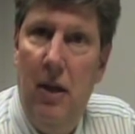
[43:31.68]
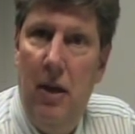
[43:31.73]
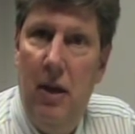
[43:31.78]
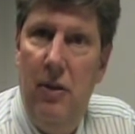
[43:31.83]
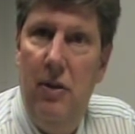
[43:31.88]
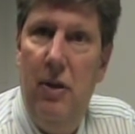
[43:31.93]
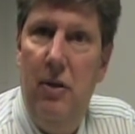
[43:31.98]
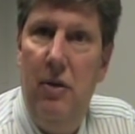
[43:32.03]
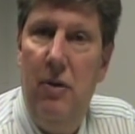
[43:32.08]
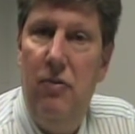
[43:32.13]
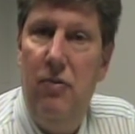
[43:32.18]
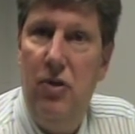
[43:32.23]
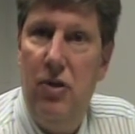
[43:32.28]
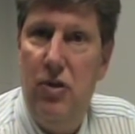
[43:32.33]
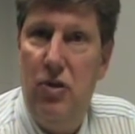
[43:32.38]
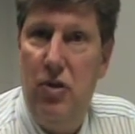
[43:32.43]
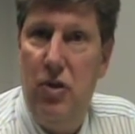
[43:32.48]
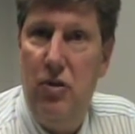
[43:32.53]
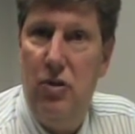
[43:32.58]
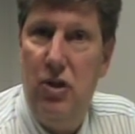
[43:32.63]
And then if
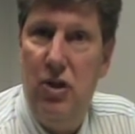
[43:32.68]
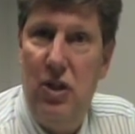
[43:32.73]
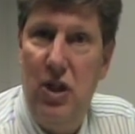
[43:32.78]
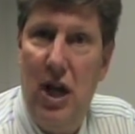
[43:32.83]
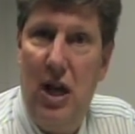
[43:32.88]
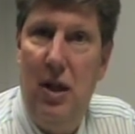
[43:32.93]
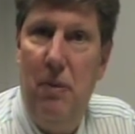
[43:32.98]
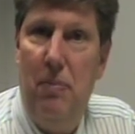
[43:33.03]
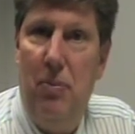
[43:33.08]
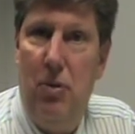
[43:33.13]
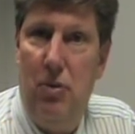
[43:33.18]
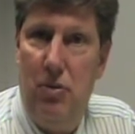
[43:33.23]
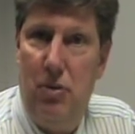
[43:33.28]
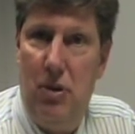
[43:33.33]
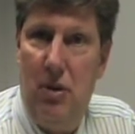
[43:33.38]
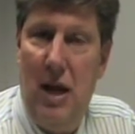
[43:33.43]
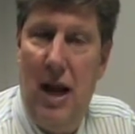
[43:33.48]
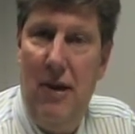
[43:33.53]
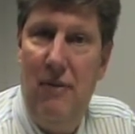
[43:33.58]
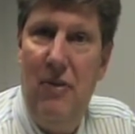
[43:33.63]
there's a second
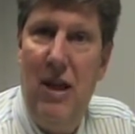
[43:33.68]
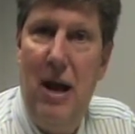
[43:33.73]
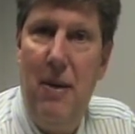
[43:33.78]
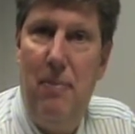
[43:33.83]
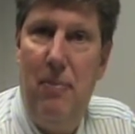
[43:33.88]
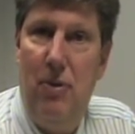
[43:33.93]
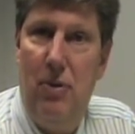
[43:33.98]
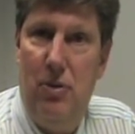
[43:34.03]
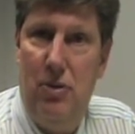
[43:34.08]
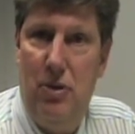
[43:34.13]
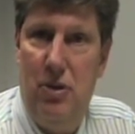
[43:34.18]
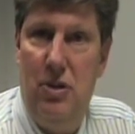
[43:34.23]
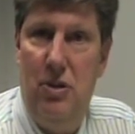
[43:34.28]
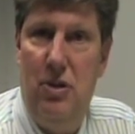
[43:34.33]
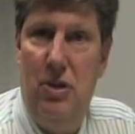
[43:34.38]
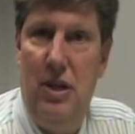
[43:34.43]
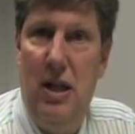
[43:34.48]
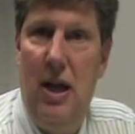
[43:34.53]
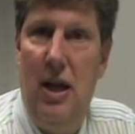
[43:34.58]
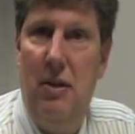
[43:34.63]
person, have that
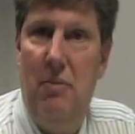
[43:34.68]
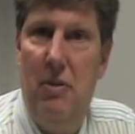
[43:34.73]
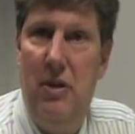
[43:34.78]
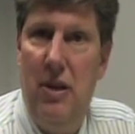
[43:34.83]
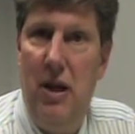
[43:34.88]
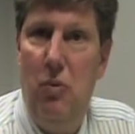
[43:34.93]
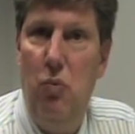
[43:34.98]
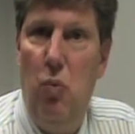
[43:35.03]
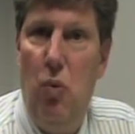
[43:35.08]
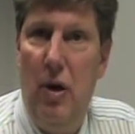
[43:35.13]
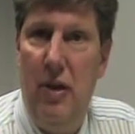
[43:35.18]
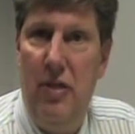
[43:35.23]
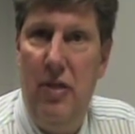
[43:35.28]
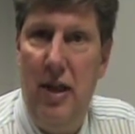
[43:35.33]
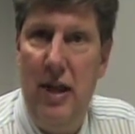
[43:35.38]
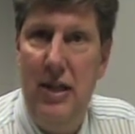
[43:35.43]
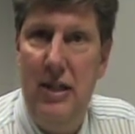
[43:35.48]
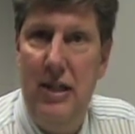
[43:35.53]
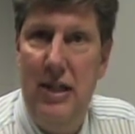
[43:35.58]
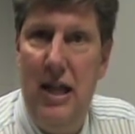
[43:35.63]
person's name and then what
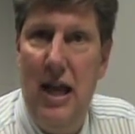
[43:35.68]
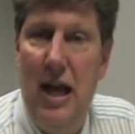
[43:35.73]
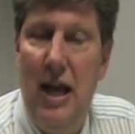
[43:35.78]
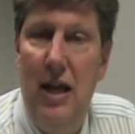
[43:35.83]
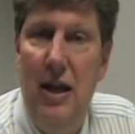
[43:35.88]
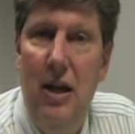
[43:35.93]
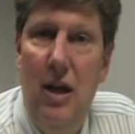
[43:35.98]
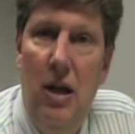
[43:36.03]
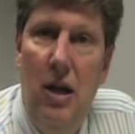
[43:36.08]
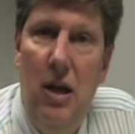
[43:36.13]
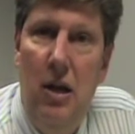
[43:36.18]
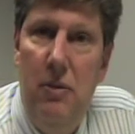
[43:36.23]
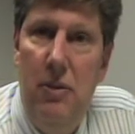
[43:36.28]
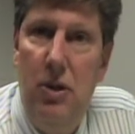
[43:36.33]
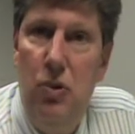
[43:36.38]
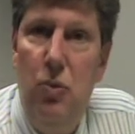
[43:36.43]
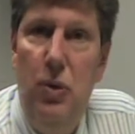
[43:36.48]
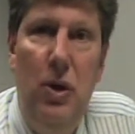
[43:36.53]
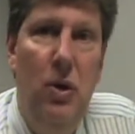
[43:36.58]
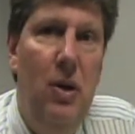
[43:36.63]
they say.
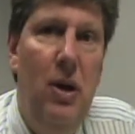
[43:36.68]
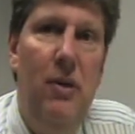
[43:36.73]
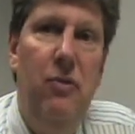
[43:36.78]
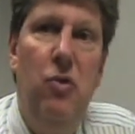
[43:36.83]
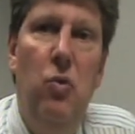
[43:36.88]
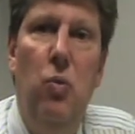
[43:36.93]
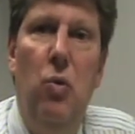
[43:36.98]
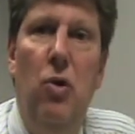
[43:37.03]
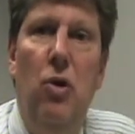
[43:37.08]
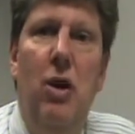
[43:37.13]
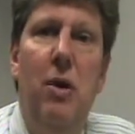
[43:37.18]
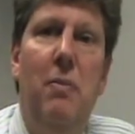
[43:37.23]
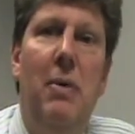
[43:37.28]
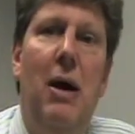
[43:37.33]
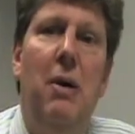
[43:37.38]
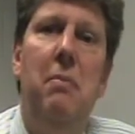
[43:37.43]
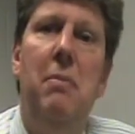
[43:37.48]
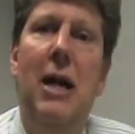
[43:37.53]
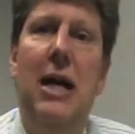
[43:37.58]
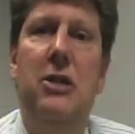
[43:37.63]
Because we don't have to worry
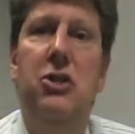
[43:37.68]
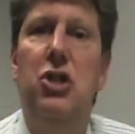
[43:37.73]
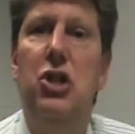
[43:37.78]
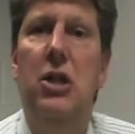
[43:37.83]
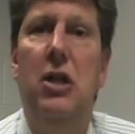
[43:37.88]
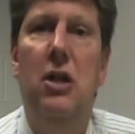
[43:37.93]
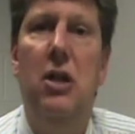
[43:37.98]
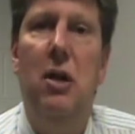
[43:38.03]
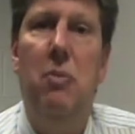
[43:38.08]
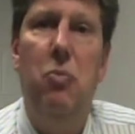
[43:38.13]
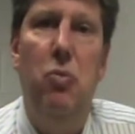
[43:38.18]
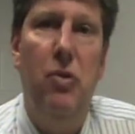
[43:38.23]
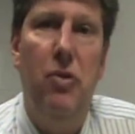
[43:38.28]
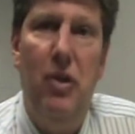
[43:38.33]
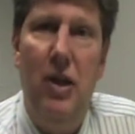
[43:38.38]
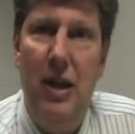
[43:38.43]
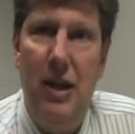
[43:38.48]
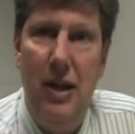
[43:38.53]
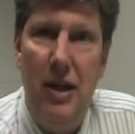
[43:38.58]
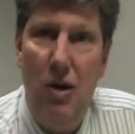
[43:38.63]
about matching it up
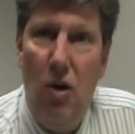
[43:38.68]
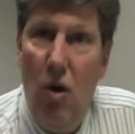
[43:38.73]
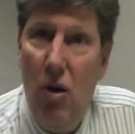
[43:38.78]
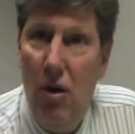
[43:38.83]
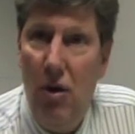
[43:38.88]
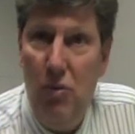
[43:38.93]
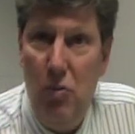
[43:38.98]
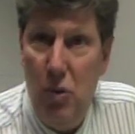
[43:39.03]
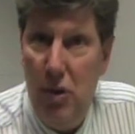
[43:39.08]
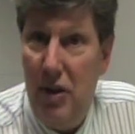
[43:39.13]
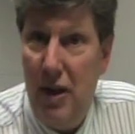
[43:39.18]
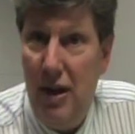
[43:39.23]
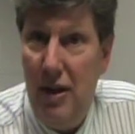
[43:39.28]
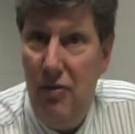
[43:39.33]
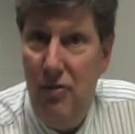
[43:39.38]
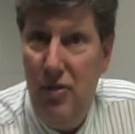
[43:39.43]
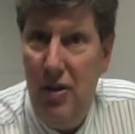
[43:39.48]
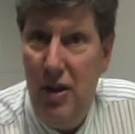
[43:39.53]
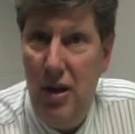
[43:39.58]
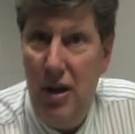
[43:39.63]
with any
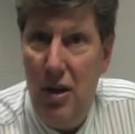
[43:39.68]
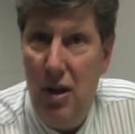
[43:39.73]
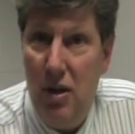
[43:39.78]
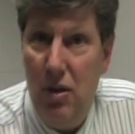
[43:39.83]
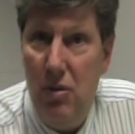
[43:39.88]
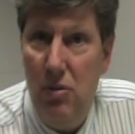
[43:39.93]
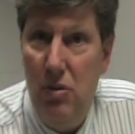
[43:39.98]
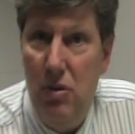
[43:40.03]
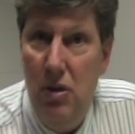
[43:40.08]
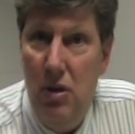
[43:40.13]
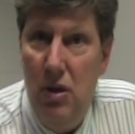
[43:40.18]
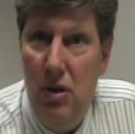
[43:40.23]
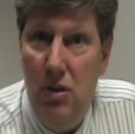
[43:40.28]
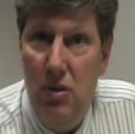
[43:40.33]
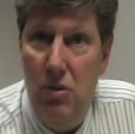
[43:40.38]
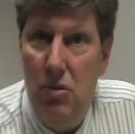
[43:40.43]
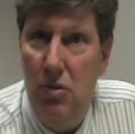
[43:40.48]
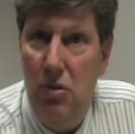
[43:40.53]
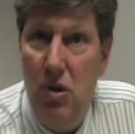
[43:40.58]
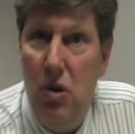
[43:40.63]
video.
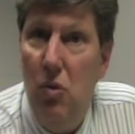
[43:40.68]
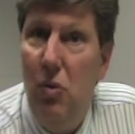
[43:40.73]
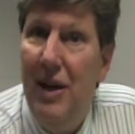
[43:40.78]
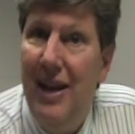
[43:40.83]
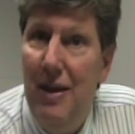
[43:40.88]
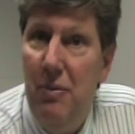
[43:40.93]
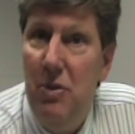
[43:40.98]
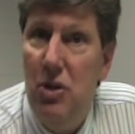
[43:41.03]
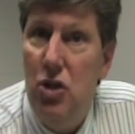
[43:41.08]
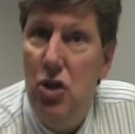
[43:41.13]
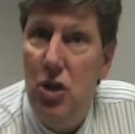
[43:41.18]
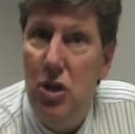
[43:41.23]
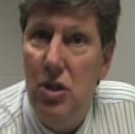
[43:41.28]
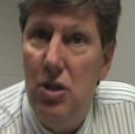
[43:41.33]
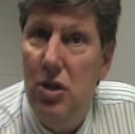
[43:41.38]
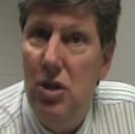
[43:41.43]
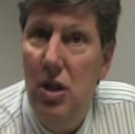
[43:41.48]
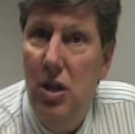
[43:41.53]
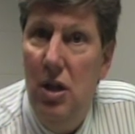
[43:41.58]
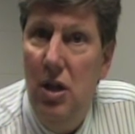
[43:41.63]
There are no
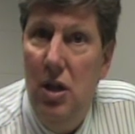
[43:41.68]
images.